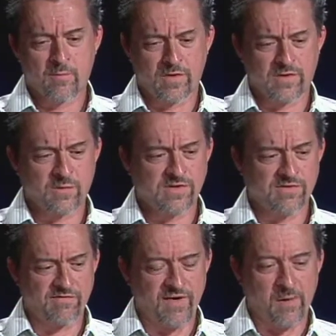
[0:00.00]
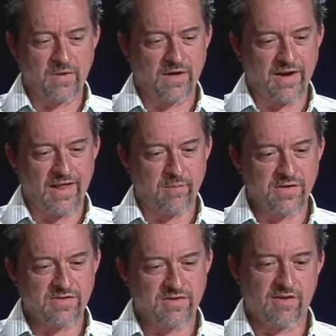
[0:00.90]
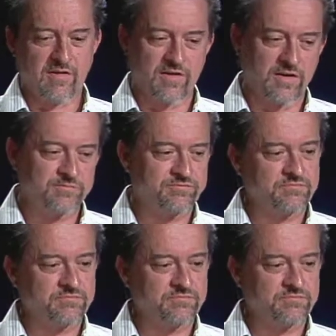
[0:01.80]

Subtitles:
but there was family dynamics there that